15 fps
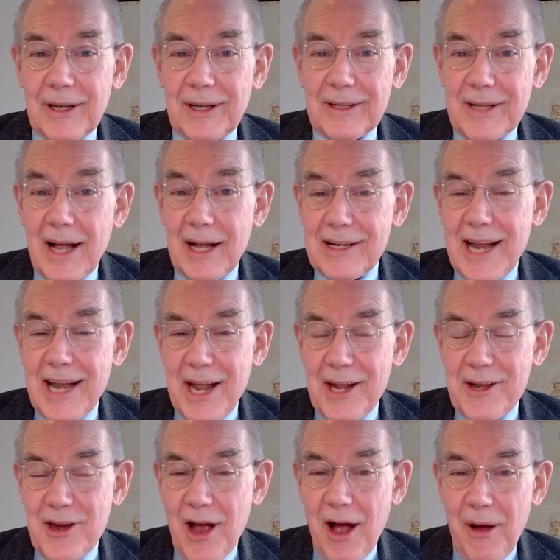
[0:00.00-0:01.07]
not
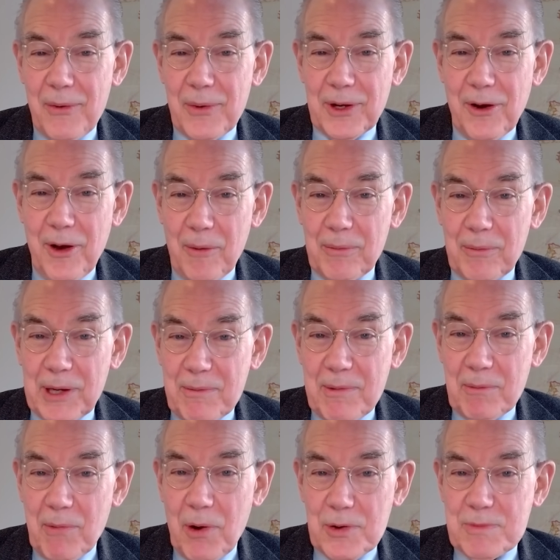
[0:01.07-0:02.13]
Netanyahu and company,
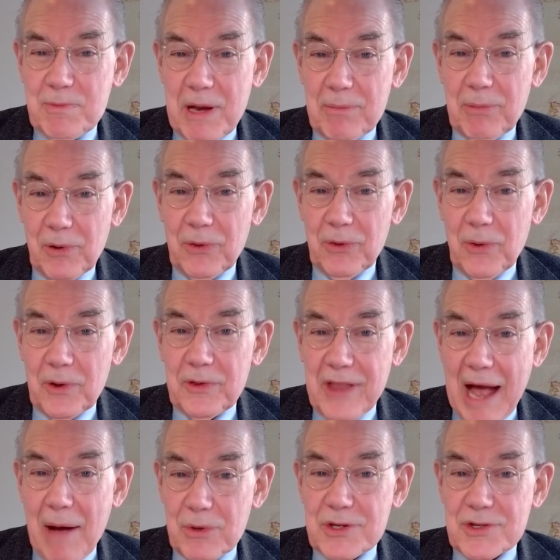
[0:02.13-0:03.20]
but most people thought
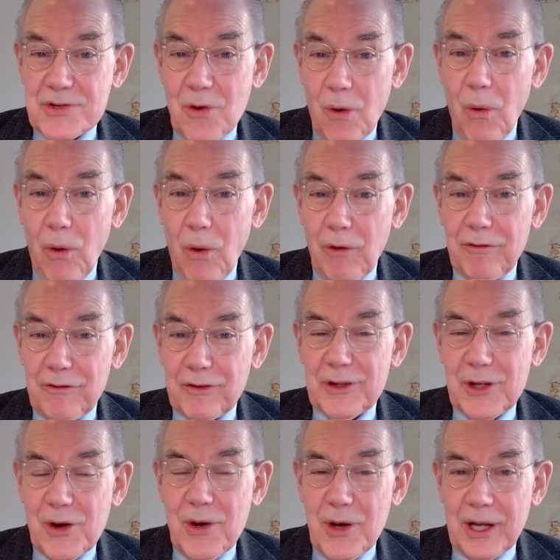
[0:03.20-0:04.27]
that was all for
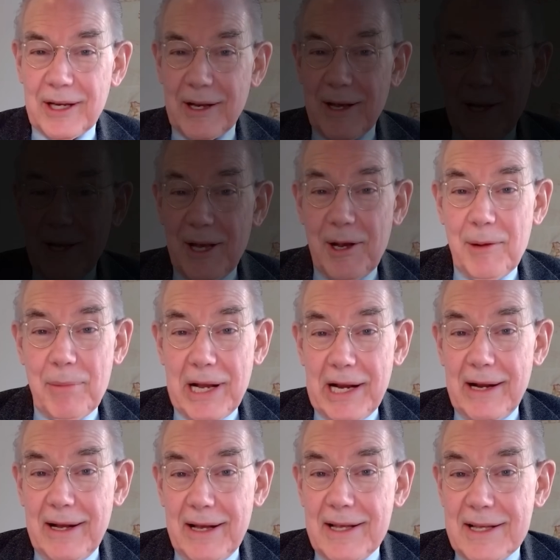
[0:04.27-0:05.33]
the good.
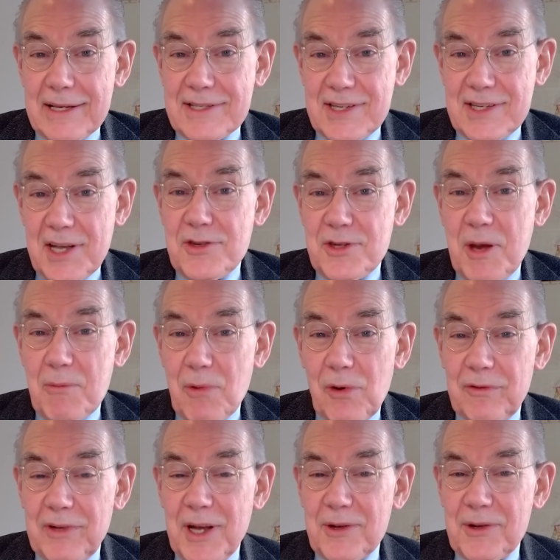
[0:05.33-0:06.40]
But since he
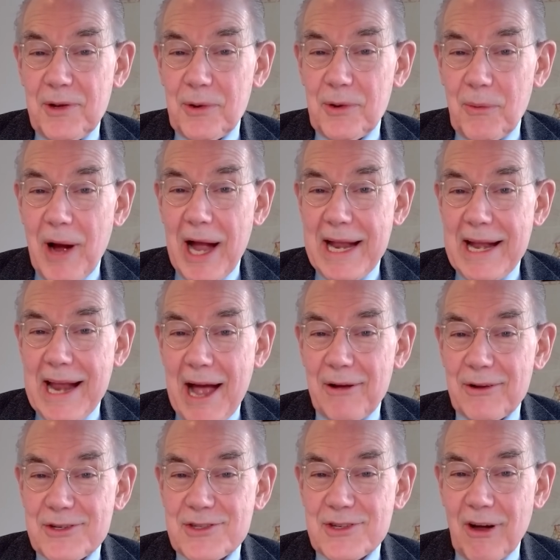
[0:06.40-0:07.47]
moved into the White
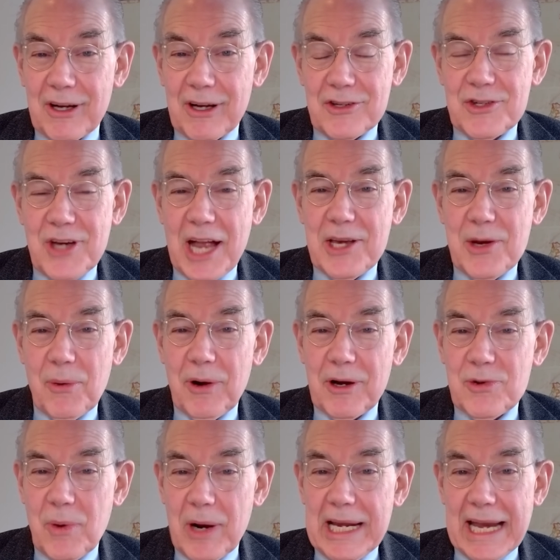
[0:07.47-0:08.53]
House on January
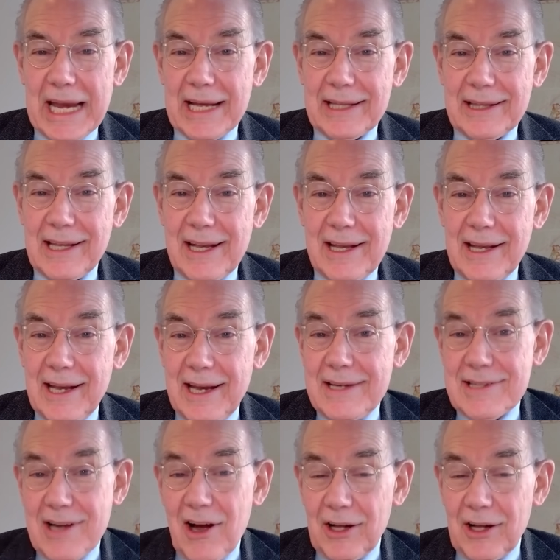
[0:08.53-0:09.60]
20th,
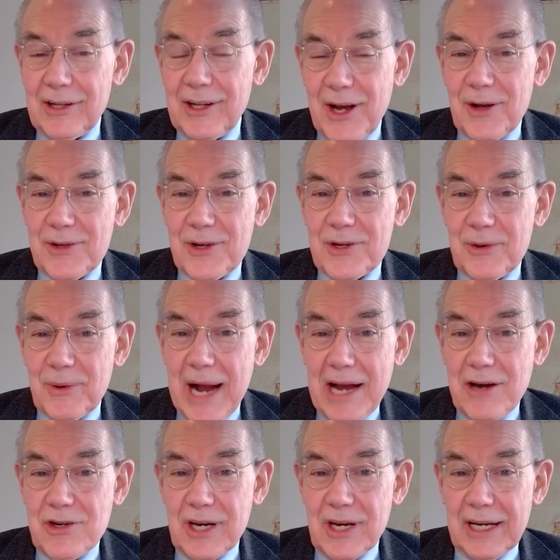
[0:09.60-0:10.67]
he's cut in the other
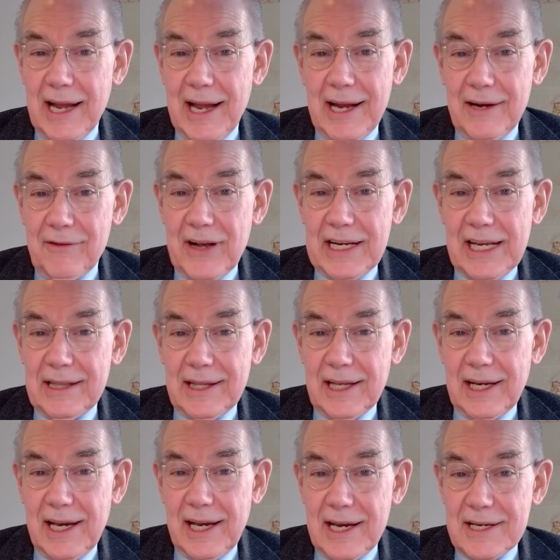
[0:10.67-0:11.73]
direction. And if
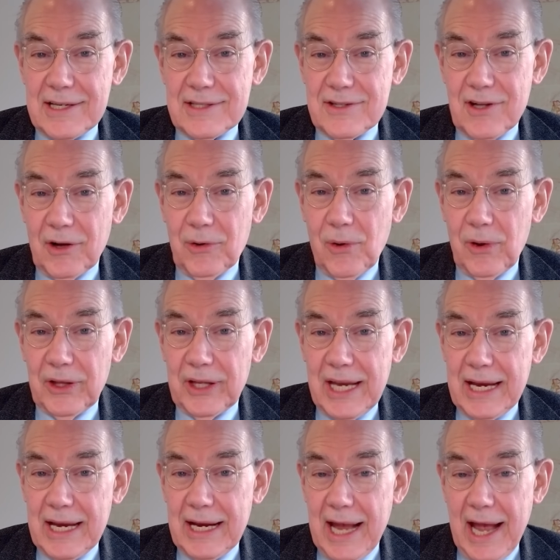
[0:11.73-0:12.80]
anything, he's done all
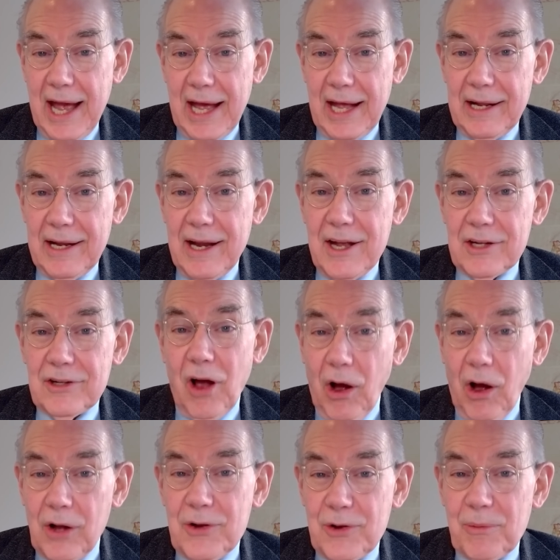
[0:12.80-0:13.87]
he can to
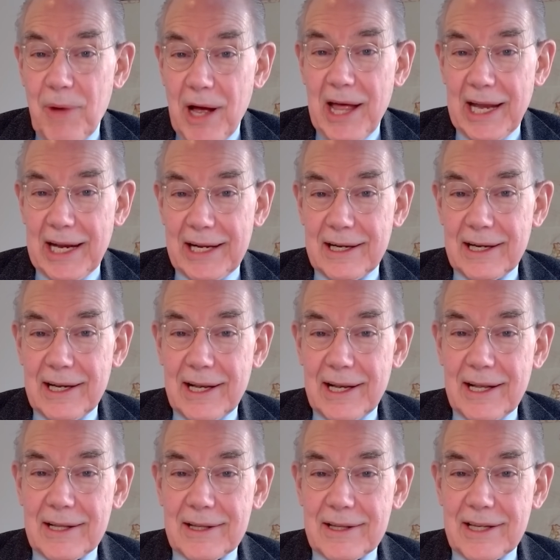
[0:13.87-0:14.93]
undermine
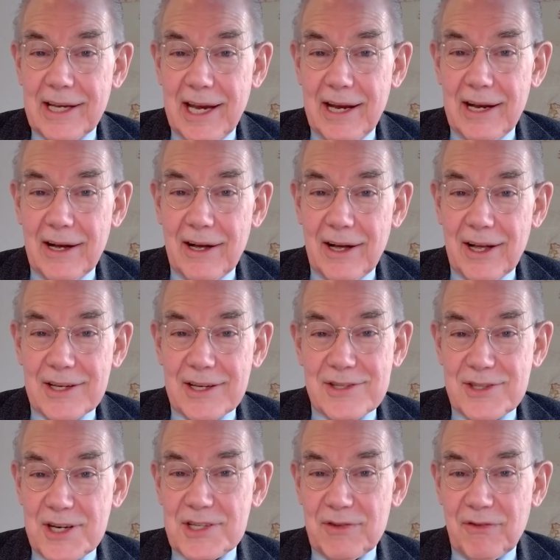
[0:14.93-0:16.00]
the
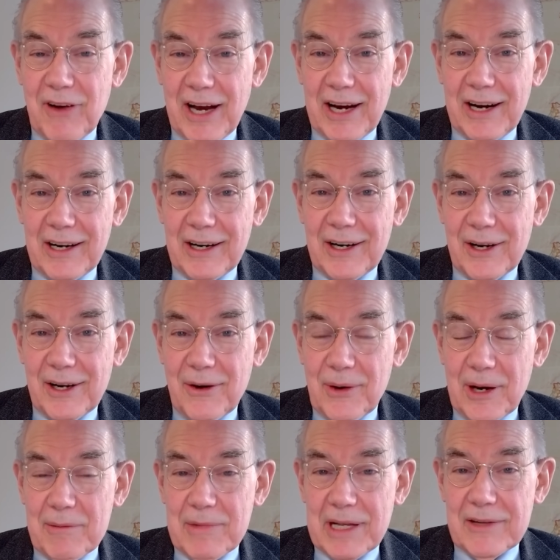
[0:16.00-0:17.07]
ceasefire
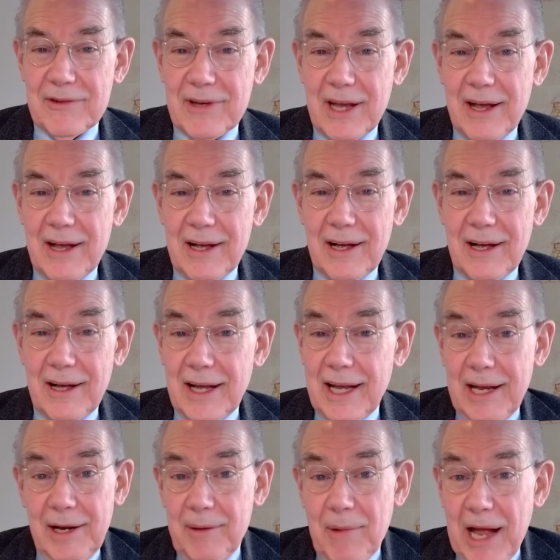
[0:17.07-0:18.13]
agreement.
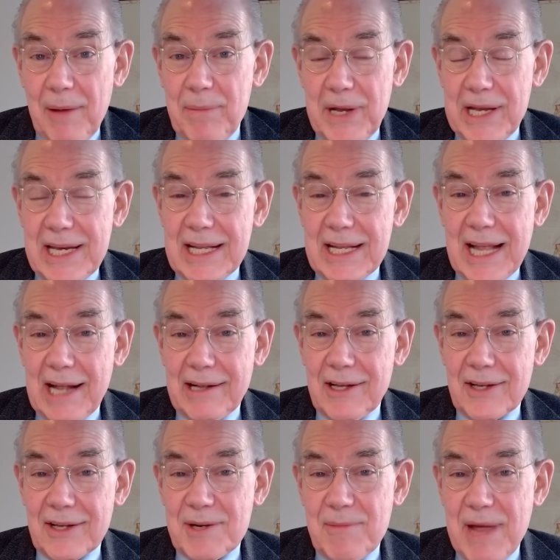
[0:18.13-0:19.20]
And in my opinion, that
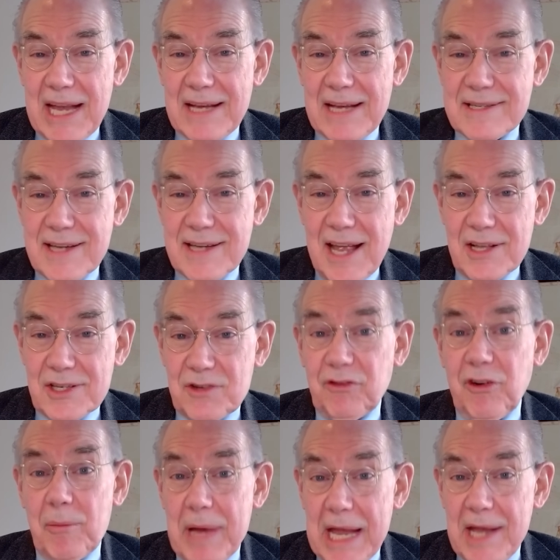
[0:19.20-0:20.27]
doesn't make sense
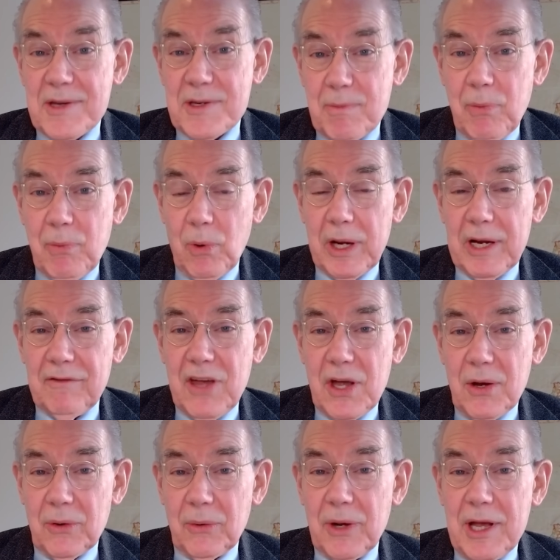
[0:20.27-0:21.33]
from his point of
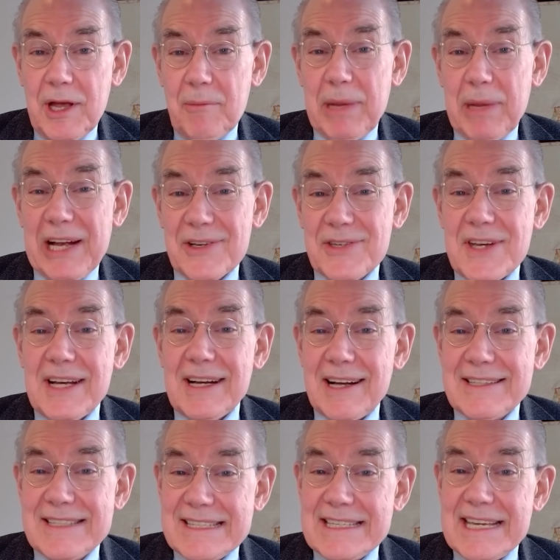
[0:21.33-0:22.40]
view, because
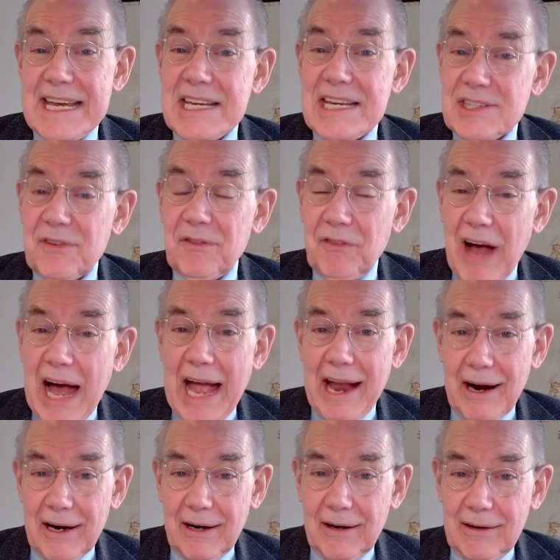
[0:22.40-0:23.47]
a
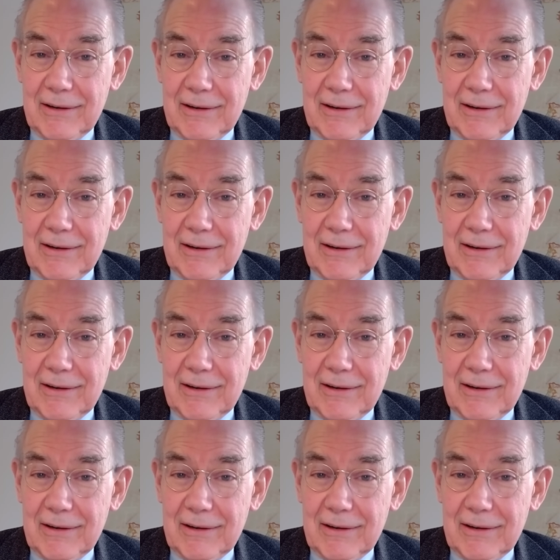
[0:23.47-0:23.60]
ceasefire